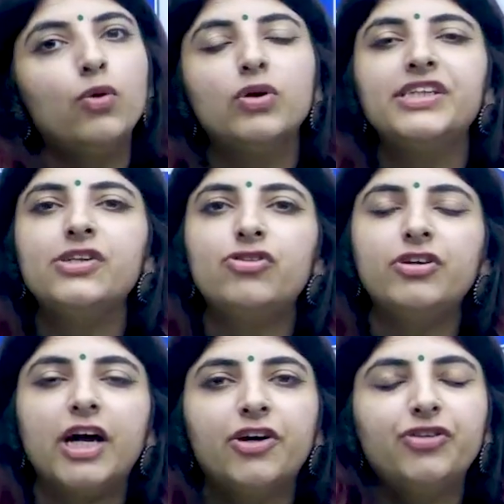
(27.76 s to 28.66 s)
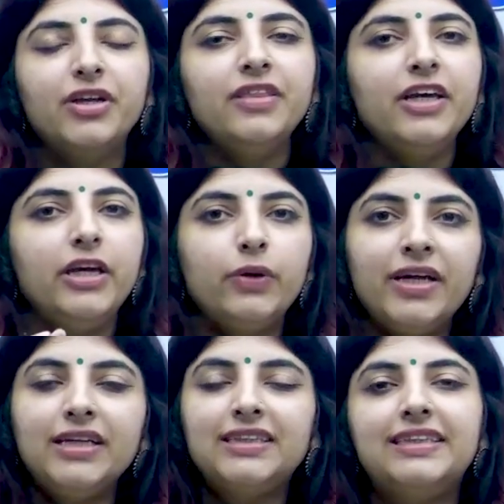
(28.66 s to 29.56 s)
course introduction, the
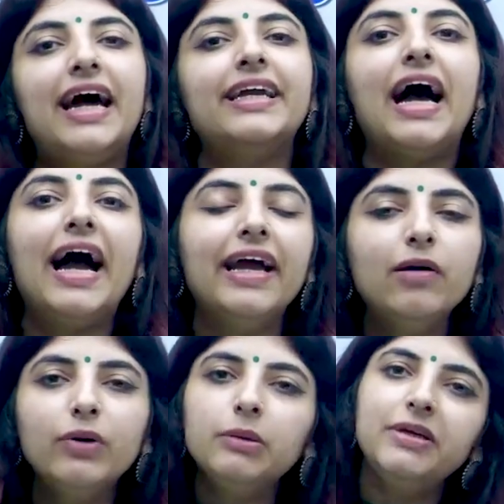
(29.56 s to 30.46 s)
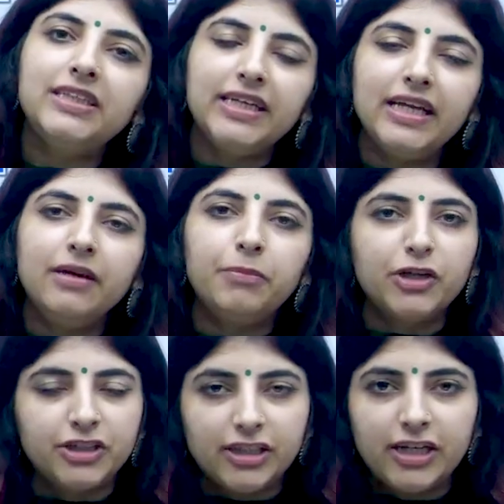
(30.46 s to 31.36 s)
units that I will be dealing
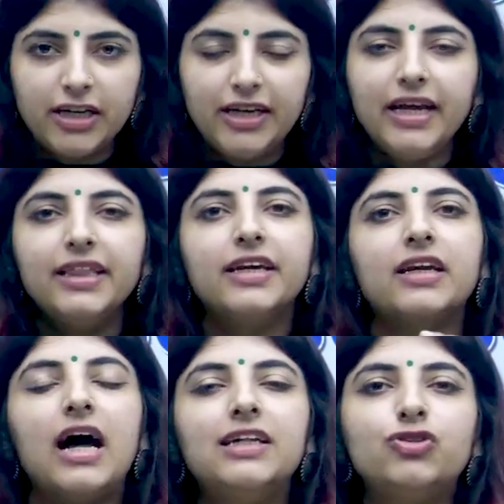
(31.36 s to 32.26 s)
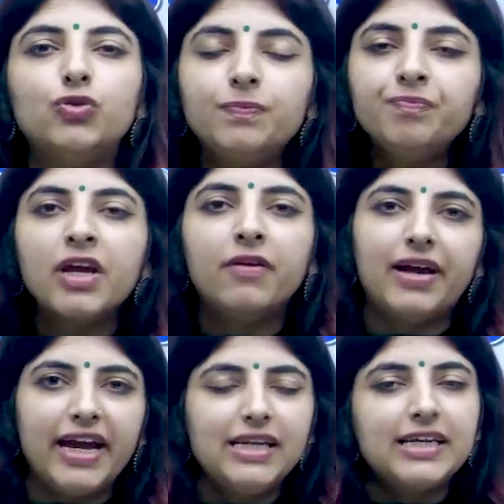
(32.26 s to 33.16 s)
particularly in the classroom,
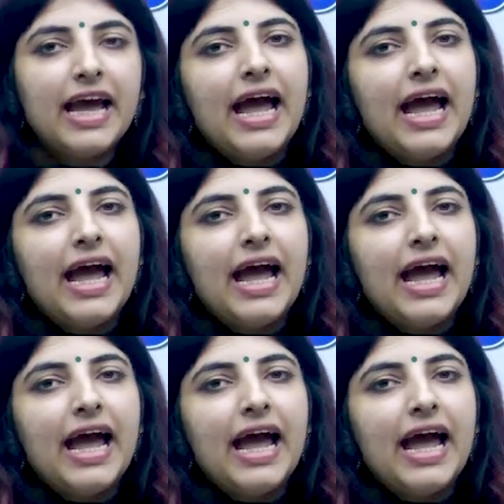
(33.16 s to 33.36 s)
right?